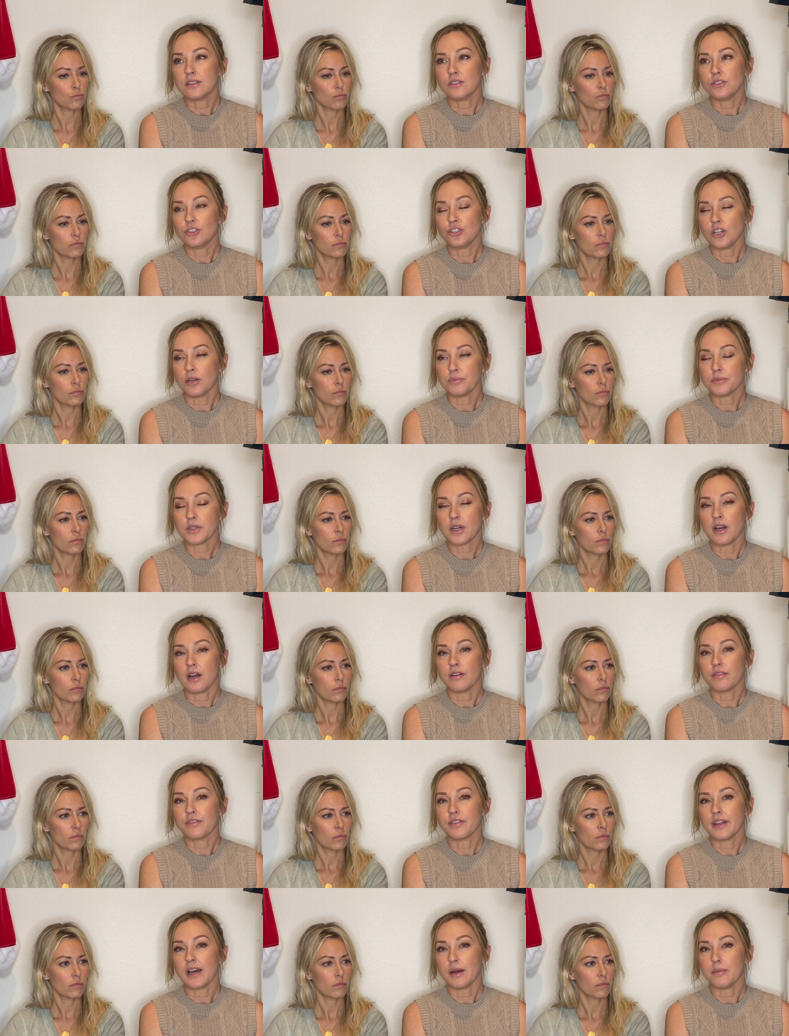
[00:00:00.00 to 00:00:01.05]
Speaker 1: jumped off
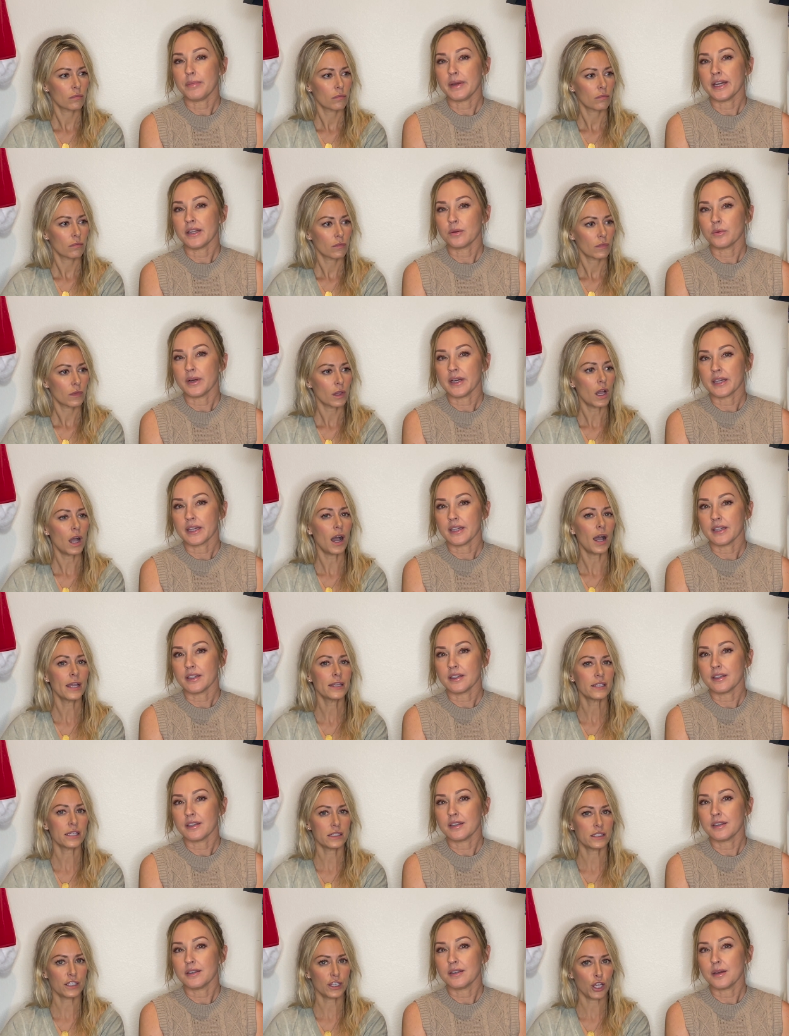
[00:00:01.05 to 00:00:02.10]
that bandwagon. I
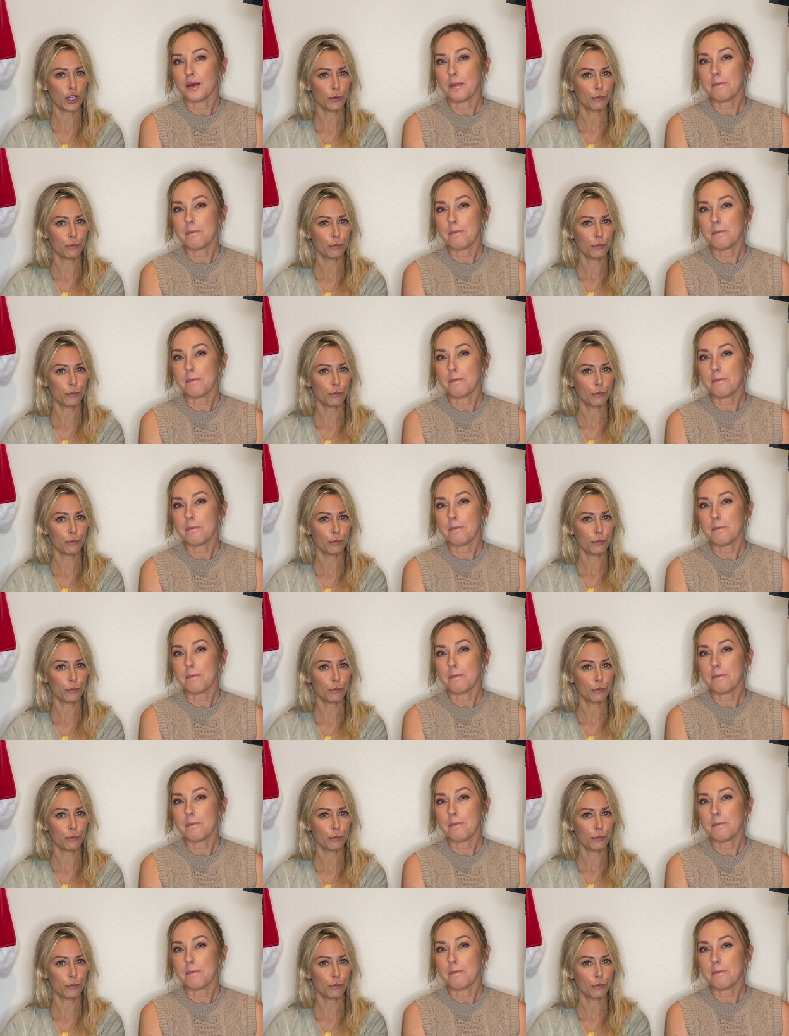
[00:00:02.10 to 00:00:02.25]
did too.